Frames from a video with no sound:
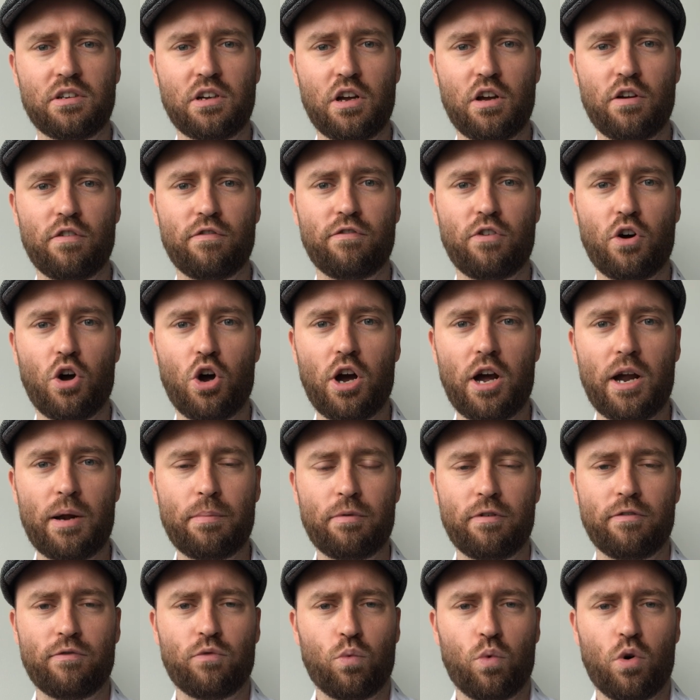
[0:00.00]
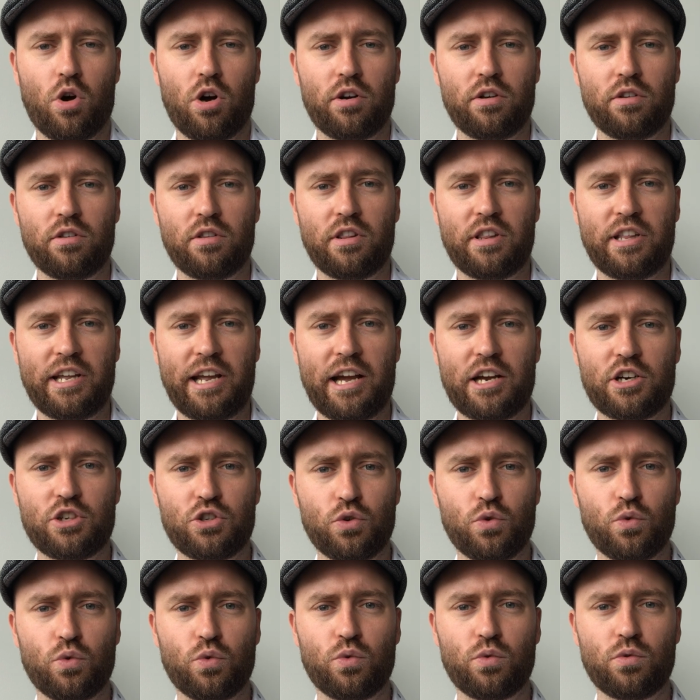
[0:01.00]
vibe of what the
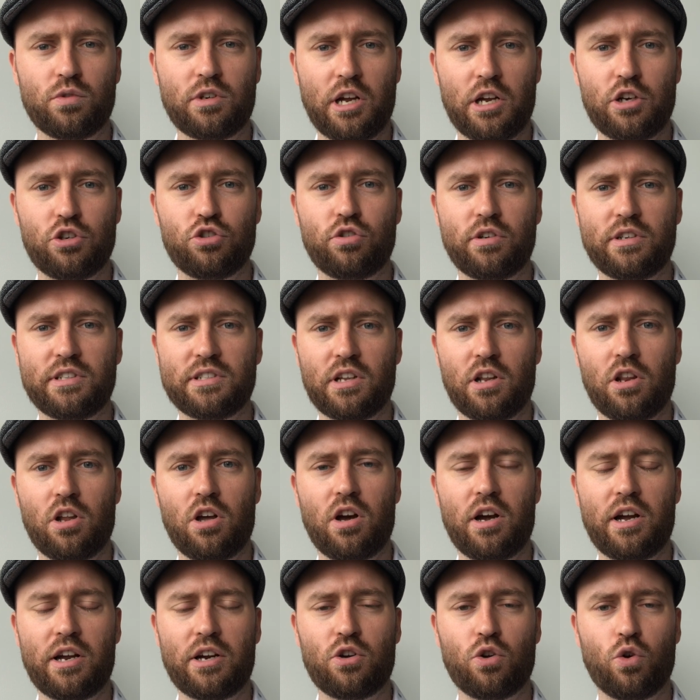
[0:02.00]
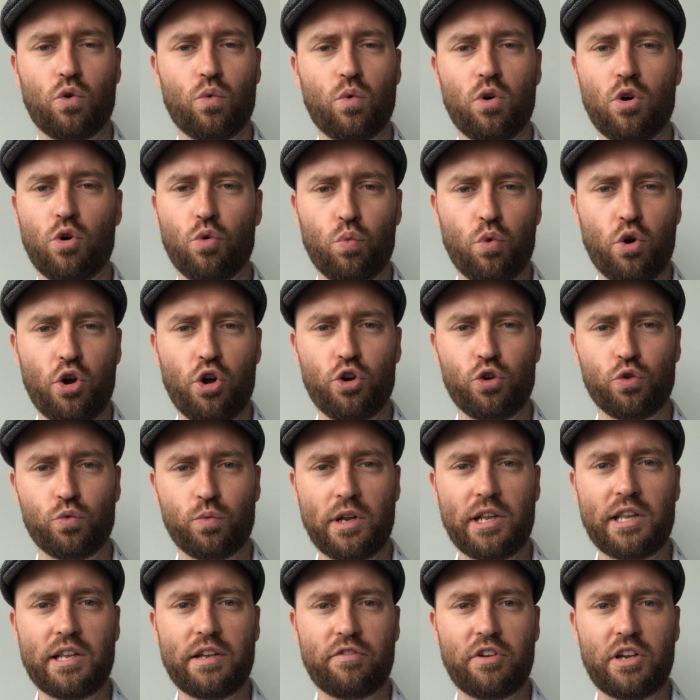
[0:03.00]
actual countries are like or what world
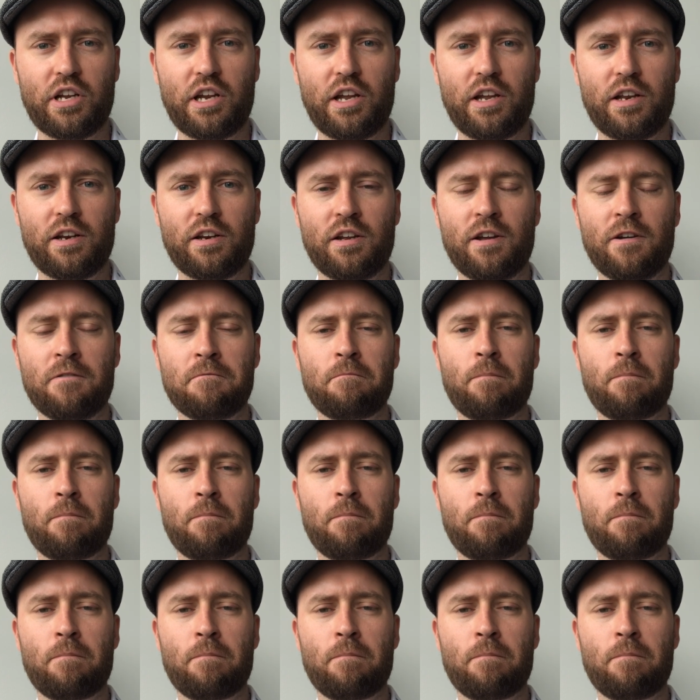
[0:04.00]
we're living in.